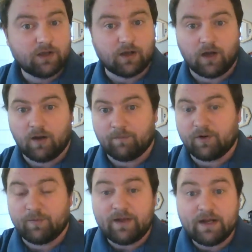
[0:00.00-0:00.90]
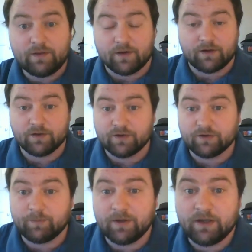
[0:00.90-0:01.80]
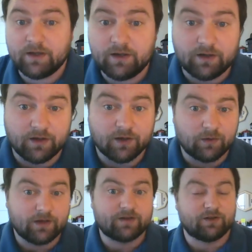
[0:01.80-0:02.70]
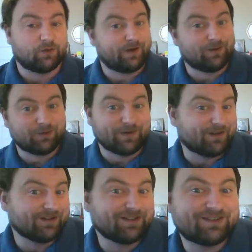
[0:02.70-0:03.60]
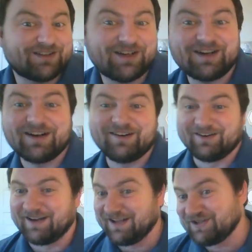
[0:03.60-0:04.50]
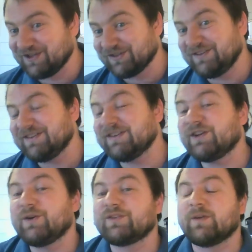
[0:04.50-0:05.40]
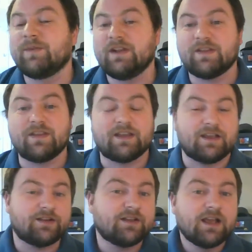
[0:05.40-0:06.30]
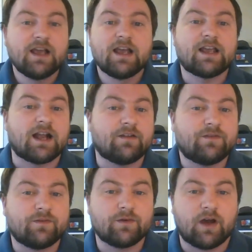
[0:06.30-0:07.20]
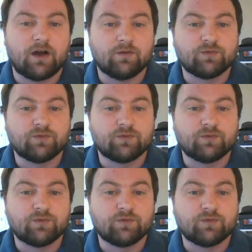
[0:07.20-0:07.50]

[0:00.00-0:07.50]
Could be anything. Could just be, like I said, Twinkle, Twinkle, Little Star, or Head, Shoulders, Knees, and Toes, something to get the kids kind of